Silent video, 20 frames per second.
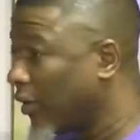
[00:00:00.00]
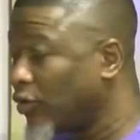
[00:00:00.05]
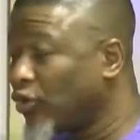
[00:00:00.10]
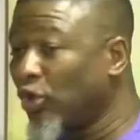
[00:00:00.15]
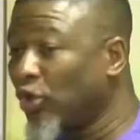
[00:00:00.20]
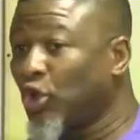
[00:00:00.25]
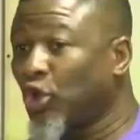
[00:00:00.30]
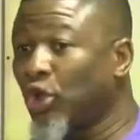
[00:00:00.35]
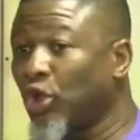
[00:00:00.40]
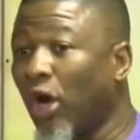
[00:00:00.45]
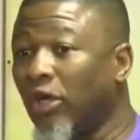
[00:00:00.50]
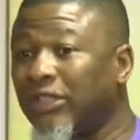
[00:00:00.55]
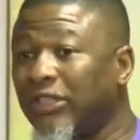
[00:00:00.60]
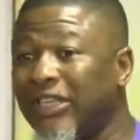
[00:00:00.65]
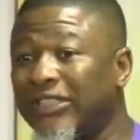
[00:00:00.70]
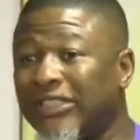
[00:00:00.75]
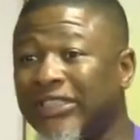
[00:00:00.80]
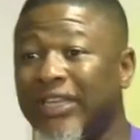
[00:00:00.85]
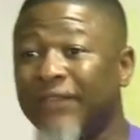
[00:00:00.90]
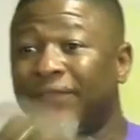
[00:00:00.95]
So church
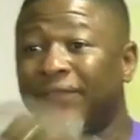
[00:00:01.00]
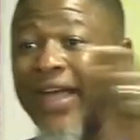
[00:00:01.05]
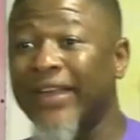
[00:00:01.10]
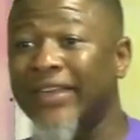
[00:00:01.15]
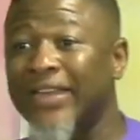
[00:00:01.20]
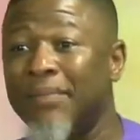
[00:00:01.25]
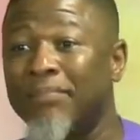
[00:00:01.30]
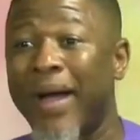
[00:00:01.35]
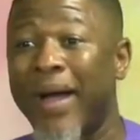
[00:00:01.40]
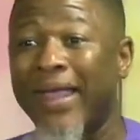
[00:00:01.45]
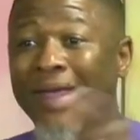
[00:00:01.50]
is divided by